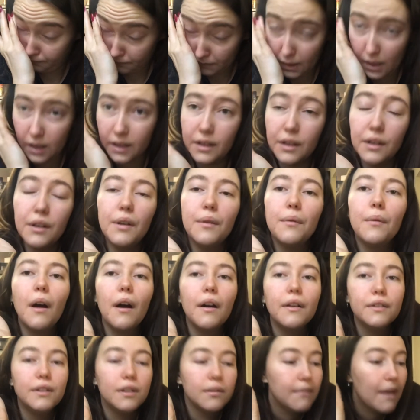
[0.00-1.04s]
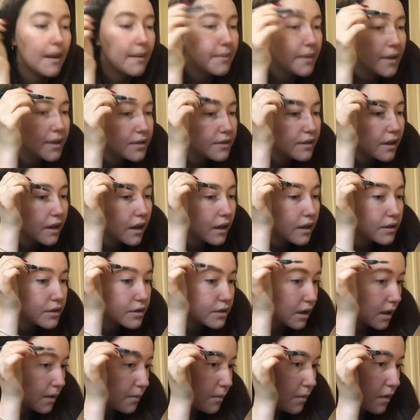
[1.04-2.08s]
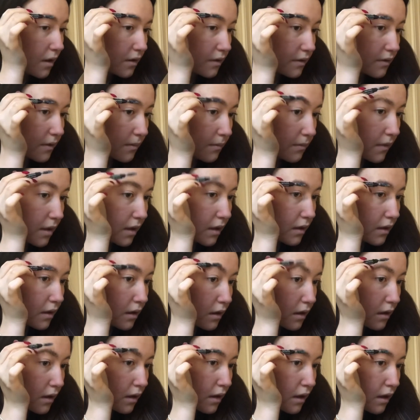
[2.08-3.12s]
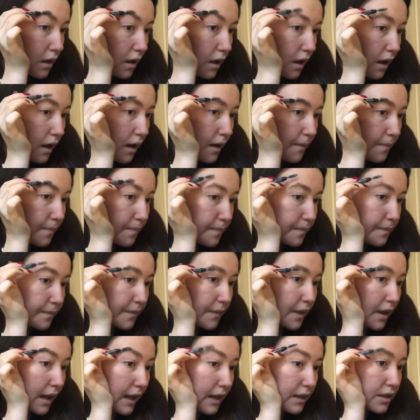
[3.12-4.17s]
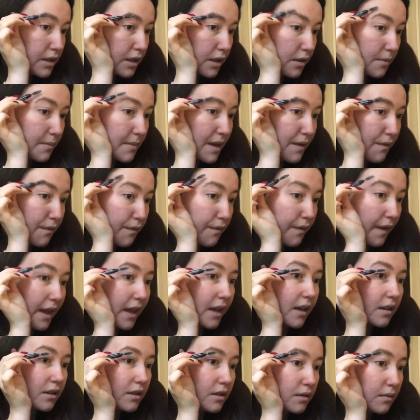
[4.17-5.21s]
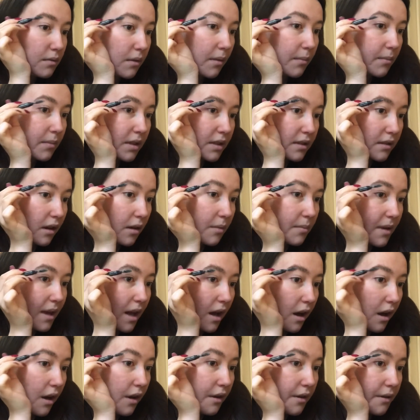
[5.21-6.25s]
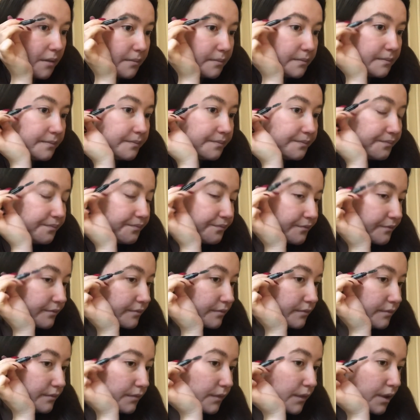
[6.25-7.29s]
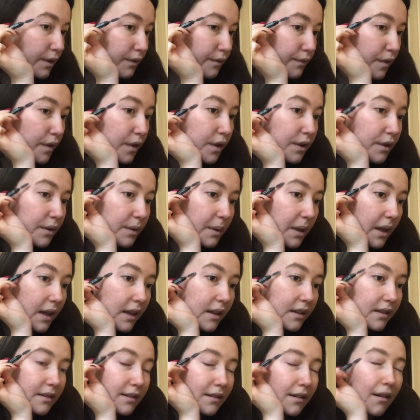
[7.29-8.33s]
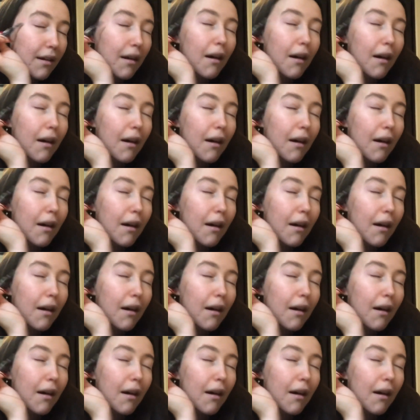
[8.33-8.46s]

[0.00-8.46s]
I don't know what I'll do. Maybe I'll do a lunchtime one or something. Actually, or me and Faye could do one because I'll be at home for New Year's.